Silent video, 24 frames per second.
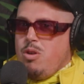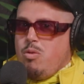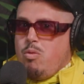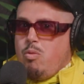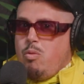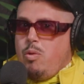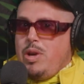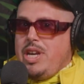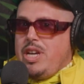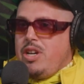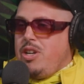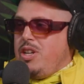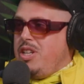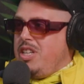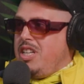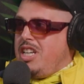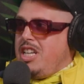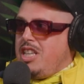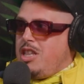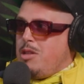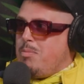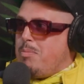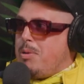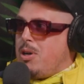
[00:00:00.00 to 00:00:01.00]
we couldn't
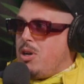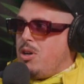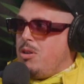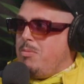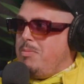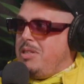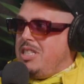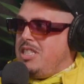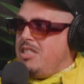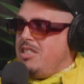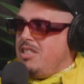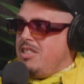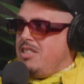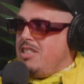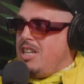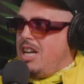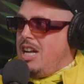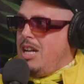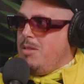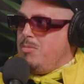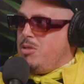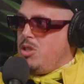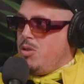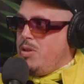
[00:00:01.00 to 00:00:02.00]
get the permits in
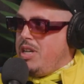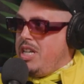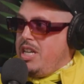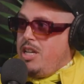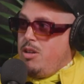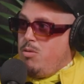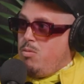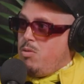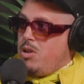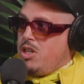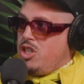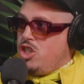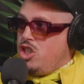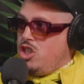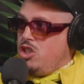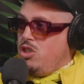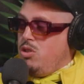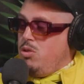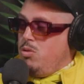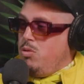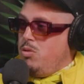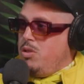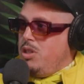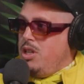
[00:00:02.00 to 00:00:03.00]
time, so he didn't want to
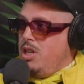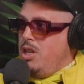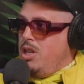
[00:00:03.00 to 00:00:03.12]
shoot